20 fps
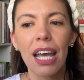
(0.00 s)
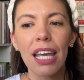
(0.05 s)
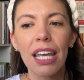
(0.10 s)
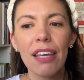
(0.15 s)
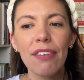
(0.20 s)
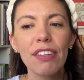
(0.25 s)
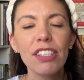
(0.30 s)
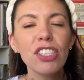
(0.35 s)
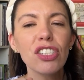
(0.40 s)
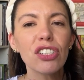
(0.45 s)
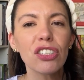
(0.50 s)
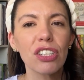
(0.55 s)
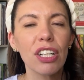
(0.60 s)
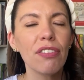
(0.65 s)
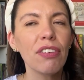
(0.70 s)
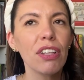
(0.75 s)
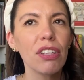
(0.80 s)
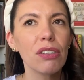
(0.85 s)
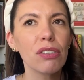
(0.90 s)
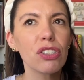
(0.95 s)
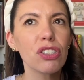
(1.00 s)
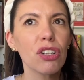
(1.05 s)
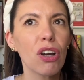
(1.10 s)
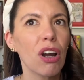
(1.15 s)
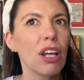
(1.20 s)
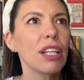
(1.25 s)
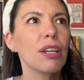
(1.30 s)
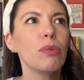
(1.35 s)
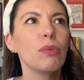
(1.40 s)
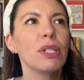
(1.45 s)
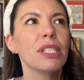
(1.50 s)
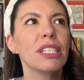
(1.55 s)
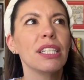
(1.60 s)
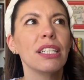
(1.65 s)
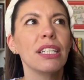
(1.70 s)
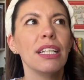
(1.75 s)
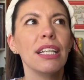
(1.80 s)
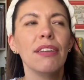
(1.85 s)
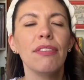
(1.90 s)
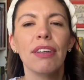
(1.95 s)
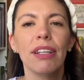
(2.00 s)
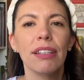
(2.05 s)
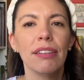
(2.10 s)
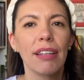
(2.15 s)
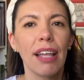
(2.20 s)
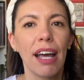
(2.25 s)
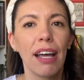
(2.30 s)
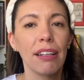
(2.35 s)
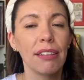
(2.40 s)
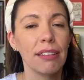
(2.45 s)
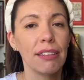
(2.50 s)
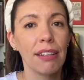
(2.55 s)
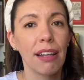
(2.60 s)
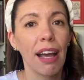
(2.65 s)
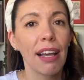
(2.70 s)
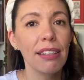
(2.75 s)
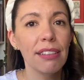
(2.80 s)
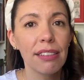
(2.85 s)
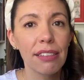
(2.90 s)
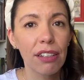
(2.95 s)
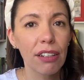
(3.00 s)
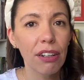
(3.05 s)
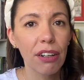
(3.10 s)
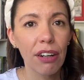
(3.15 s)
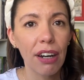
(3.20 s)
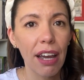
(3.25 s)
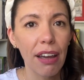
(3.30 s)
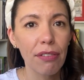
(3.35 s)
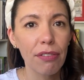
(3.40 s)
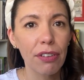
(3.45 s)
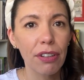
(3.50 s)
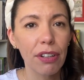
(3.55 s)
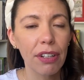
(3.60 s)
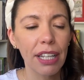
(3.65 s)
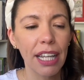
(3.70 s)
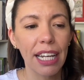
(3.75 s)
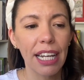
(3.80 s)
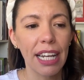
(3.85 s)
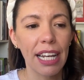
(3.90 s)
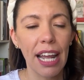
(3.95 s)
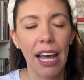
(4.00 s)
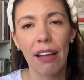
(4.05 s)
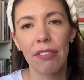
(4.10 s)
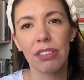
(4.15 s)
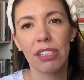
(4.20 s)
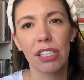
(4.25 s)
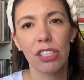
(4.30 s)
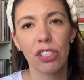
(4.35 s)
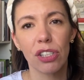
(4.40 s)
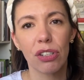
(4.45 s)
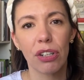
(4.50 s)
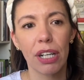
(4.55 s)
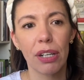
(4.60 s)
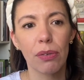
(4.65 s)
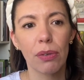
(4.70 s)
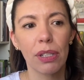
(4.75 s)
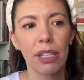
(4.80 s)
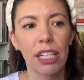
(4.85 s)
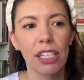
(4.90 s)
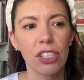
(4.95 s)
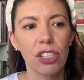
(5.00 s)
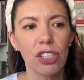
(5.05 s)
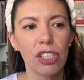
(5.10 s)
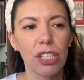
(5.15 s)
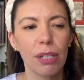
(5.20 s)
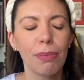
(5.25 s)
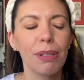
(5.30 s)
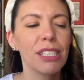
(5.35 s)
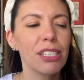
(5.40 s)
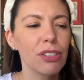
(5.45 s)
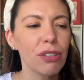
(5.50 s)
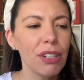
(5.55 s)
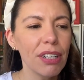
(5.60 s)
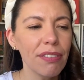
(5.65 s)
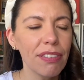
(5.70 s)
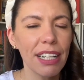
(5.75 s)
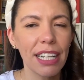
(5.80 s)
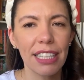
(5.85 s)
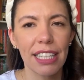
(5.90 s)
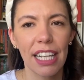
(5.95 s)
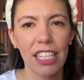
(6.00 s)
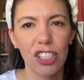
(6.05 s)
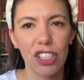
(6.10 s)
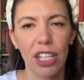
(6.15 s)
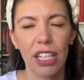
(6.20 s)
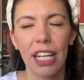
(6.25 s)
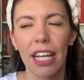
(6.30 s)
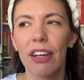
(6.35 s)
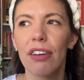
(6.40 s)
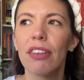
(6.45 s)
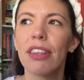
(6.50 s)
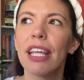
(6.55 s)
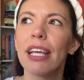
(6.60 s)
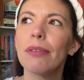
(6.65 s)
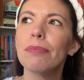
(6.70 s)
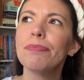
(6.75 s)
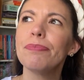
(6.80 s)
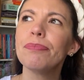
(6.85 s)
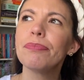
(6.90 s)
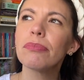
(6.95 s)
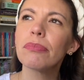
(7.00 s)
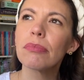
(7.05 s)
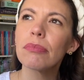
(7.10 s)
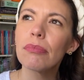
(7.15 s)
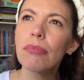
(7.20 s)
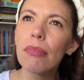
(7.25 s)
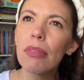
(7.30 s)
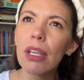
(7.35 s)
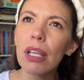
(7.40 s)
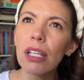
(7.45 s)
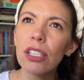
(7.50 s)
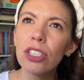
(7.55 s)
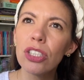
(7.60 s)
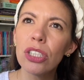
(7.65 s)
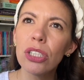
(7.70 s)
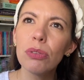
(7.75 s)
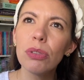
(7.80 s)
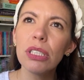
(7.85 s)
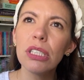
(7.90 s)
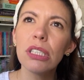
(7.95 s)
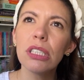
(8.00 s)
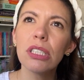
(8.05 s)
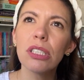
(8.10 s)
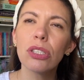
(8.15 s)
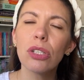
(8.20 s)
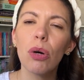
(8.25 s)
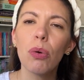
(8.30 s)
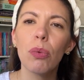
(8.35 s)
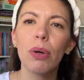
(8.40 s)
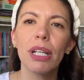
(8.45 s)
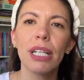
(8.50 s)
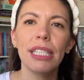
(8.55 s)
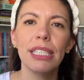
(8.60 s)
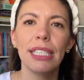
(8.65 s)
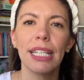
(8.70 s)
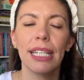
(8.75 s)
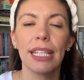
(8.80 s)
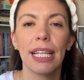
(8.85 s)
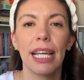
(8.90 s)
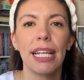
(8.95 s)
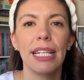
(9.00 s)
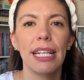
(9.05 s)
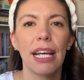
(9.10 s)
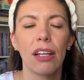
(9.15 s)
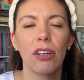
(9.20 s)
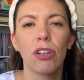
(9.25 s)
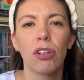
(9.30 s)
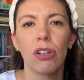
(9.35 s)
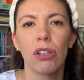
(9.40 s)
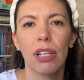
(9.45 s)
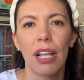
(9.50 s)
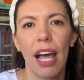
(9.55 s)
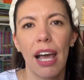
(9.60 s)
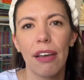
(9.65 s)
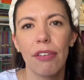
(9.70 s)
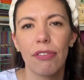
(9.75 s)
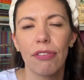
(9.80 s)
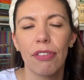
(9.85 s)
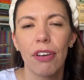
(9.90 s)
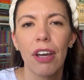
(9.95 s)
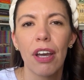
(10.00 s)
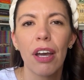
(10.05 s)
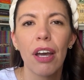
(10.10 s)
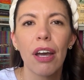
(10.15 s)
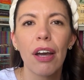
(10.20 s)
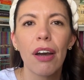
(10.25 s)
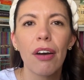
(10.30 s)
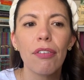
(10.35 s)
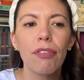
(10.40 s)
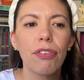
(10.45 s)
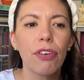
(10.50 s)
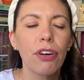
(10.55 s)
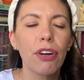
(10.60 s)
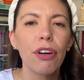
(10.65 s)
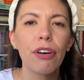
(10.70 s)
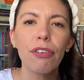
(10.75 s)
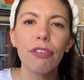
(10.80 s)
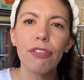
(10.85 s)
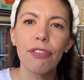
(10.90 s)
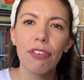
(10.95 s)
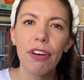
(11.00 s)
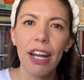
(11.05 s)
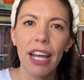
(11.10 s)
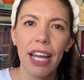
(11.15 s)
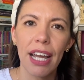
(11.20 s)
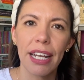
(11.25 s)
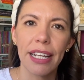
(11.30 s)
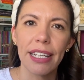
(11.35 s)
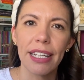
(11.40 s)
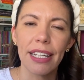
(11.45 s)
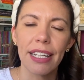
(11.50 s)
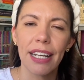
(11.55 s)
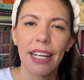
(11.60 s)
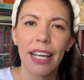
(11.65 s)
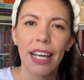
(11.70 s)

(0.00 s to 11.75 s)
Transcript: Even though Scarlett wasn't even that nice to her ever, they didn't have such a great relationship. It's sort of like that Jane Eyre thing. She was just so willing to lay down her life for her friend,